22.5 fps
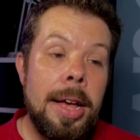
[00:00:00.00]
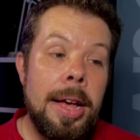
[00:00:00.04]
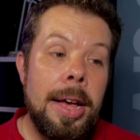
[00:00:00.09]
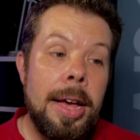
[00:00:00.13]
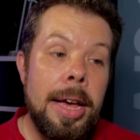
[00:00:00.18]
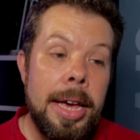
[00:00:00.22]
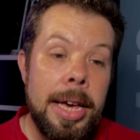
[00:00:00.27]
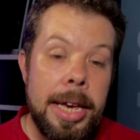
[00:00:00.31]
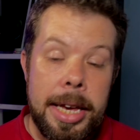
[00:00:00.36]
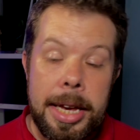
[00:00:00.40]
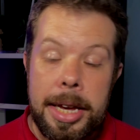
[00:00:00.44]

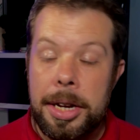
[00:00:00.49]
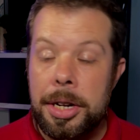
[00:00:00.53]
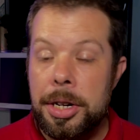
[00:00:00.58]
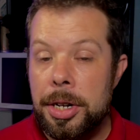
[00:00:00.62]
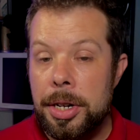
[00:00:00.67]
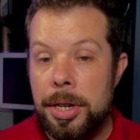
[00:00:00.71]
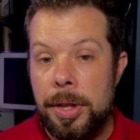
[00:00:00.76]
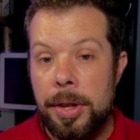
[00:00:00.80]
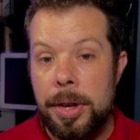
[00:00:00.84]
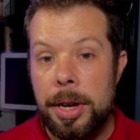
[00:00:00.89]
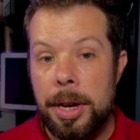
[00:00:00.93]
He
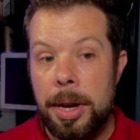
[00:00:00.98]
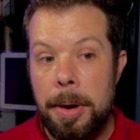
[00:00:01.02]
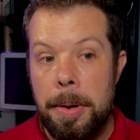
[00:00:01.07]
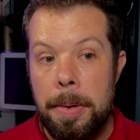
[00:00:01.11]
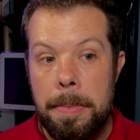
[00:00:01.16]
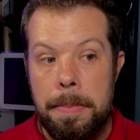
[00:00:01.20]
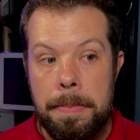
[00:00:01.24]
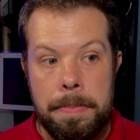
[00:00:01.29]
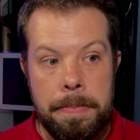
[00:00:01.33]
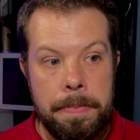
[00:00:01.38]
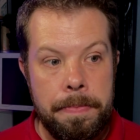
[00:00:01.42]
just like.
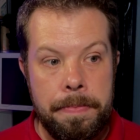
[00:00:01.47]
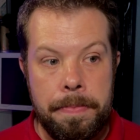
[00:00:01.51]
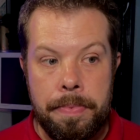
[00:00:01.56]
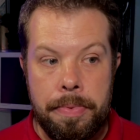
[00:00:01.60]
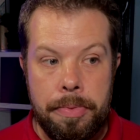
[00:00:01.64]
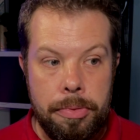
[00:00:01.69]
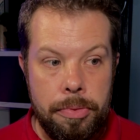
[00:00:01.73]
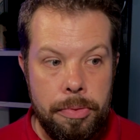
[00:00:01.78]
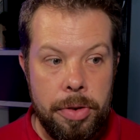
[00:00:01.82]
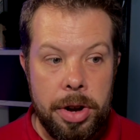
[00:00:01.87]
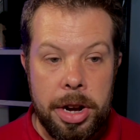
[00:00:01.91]

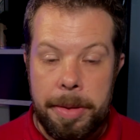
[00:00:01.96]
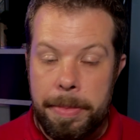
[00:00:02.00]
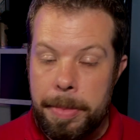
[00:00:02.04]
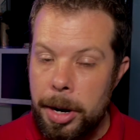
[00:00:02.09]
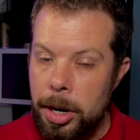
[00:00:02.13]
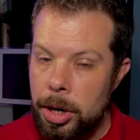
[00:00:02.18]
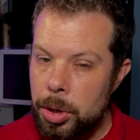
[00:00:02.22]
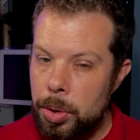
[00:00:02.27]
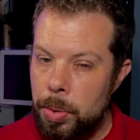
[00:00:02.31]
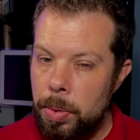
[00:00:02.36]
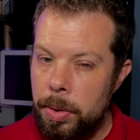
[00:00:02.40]
Pretty
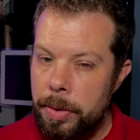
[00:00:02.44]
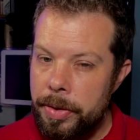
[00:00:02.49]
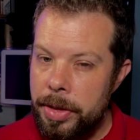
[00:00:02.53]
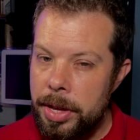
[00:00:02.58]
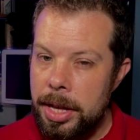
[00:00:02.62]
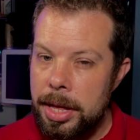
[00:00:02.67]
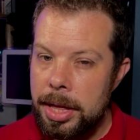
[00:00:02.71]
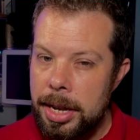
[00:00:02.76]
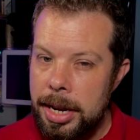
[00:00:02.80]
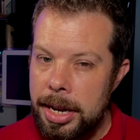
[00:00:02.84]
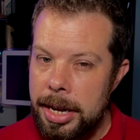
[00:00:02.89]
much all of
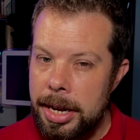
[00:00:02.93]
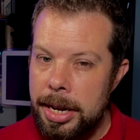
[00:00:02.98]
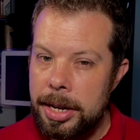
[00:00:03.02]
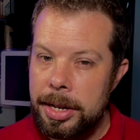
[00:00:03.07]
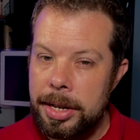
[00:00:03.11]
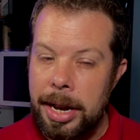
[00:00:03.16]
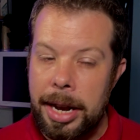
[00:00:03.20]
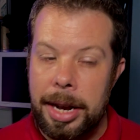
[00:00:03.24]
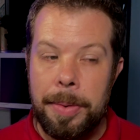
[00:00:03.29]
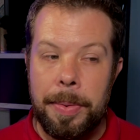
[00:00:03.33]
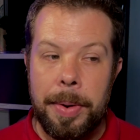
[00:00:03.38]
the other
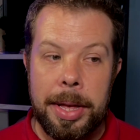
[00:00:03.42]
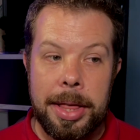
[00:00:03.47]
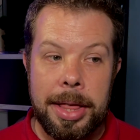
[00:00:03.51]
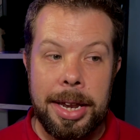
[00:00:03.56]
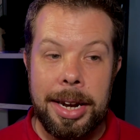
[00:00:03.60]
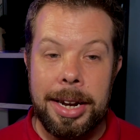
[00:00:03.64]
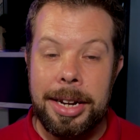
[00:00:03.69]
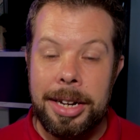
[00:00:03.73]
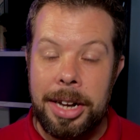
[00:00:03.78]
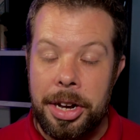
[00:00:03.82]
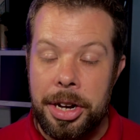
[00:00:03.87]
leakers, anyway, the
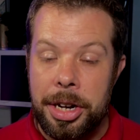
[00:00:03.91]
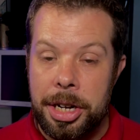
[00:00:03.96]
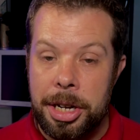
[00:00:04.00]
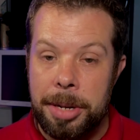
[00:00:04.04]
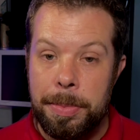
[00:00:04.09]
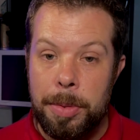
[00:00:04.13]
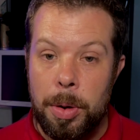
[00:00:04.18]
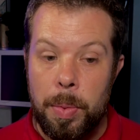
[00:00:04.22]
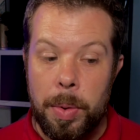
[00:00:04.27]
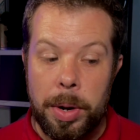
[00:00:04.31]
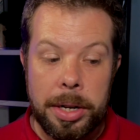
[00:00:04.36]

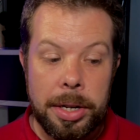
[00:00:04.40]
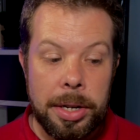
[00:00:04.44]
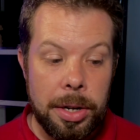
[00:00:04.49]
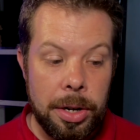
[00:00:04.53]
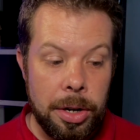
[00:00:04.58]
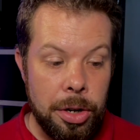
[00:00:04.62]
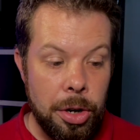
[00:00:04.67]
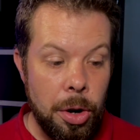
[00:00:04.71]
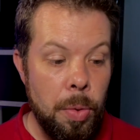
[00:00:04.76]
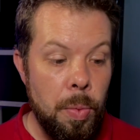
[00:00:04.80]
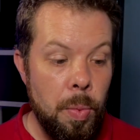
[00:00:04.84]
legitimate ones,
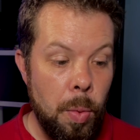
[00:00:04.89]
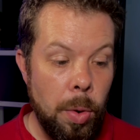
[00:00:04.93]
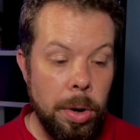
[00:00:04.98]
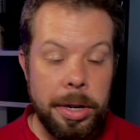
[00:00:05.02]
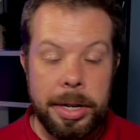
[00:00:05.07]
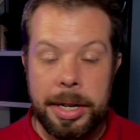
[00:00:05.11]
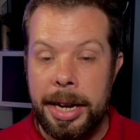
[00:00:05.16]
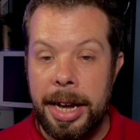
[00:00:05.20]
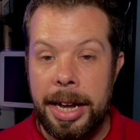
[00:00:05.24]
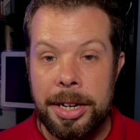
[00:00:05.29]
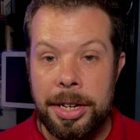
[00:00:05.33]
don't
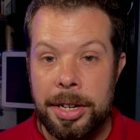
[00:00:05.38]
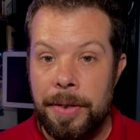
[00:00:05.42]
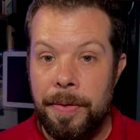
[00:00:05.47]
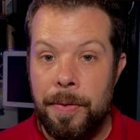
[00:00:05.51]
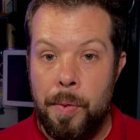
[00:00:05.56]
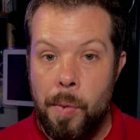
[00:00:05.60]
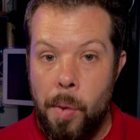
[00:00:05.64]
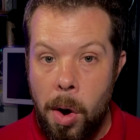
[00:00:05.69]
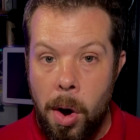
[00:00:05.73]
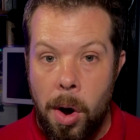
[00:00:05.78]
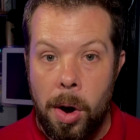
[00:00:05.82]
want to get stuff
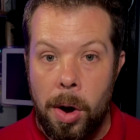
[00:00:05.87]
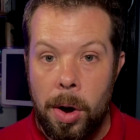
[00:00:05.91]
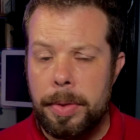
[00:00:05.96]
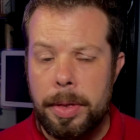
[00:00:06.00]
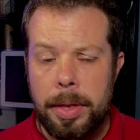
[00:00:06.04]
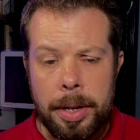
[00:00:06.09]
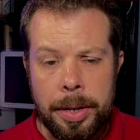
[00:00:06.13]
wrong.